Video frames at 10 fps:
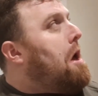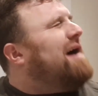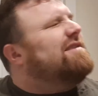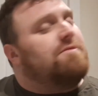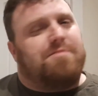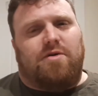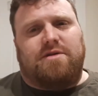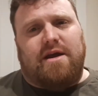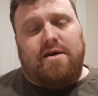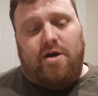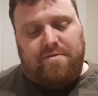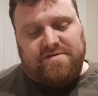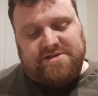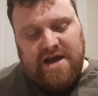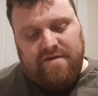I mean beyond any hope of
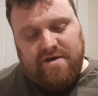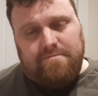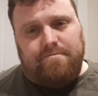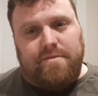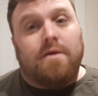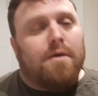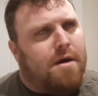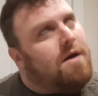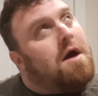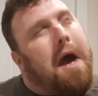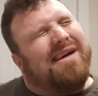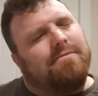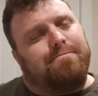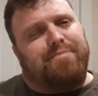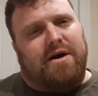saving,
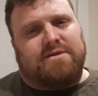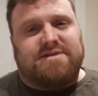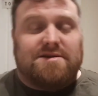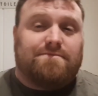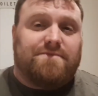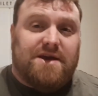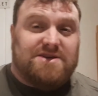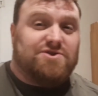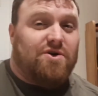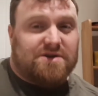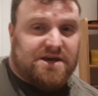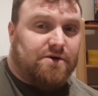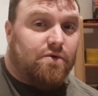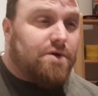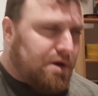but he's not
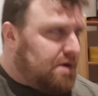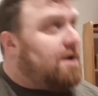killed,